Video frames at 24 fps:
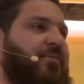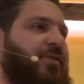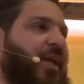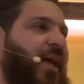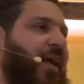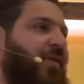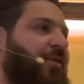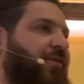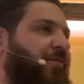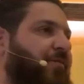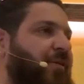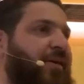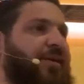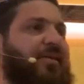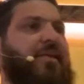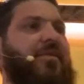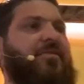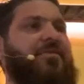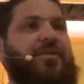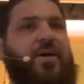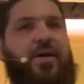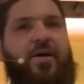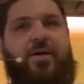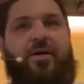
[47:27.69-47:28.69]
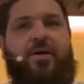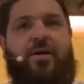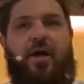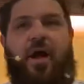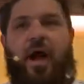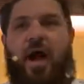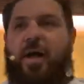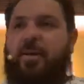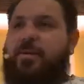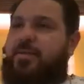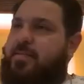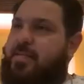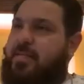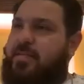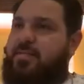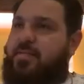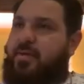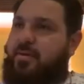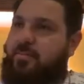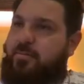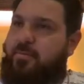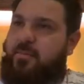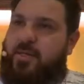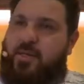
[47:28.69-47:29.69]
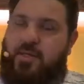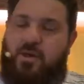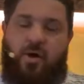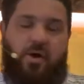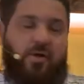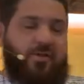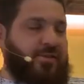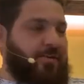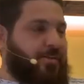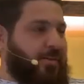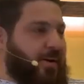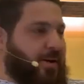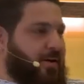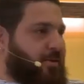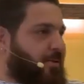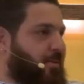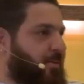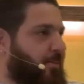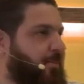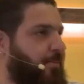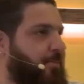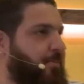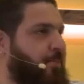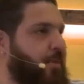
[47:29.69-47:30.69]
They had their fig leaves on. God sees them and calls them out.